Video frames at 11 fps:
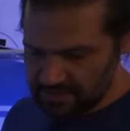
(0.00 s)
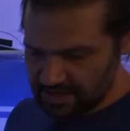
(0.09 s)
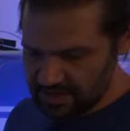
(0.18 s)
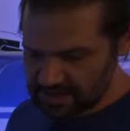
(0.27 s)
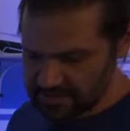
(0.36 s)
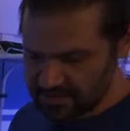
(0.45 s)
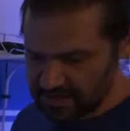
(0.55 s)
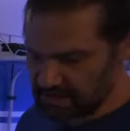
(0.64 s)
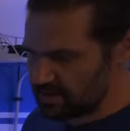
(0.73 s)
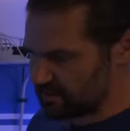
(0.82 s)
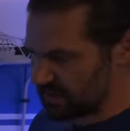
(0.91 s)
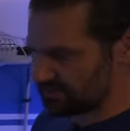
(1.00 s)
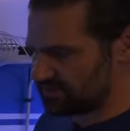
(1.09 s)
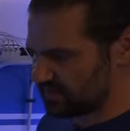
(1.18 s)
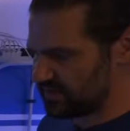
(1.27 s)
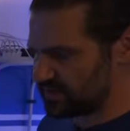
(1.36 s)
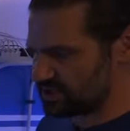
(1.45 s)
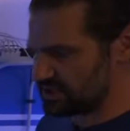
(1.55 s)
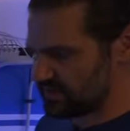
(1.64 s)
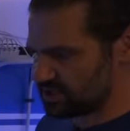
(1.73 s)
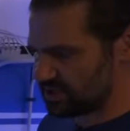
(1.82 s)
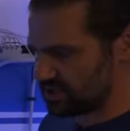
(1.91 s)
All right, so here we're about
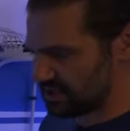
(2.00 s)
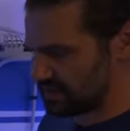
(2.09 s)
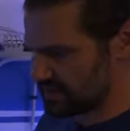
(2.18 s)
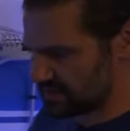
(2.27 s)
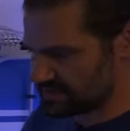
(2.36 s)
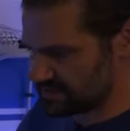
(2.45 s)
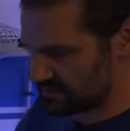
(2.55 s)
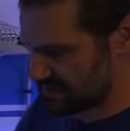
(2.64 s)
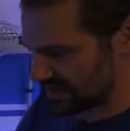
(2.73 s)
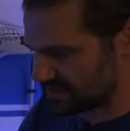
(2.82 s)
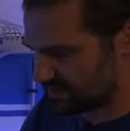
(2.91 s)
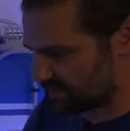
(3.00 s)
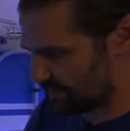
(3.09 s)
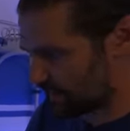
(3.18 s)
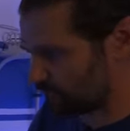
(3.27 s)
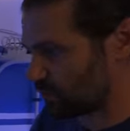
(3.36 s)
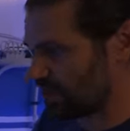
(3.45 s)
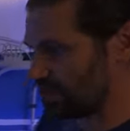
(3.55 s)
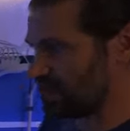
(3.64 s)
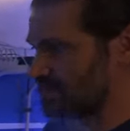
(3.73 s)
50%, so you're gonna get the best of both white